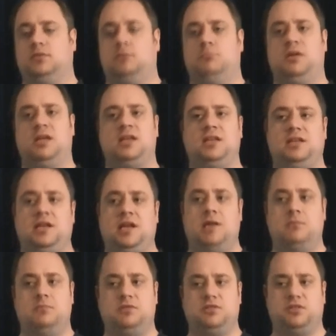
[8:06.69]
Many
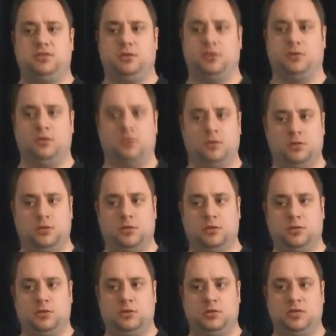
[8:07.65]
times uh,
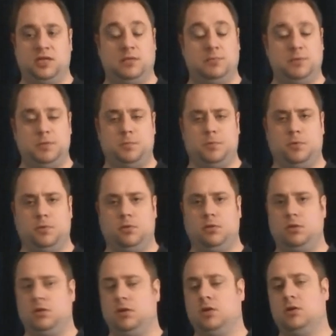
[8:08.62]
uh, dead
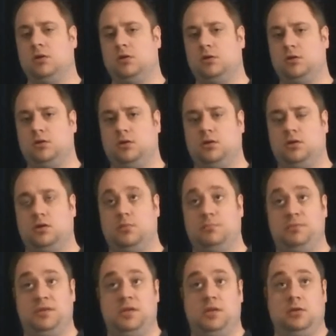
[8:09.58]
people
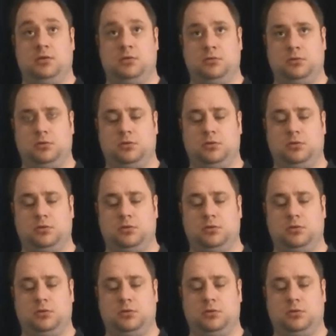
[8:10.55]
appear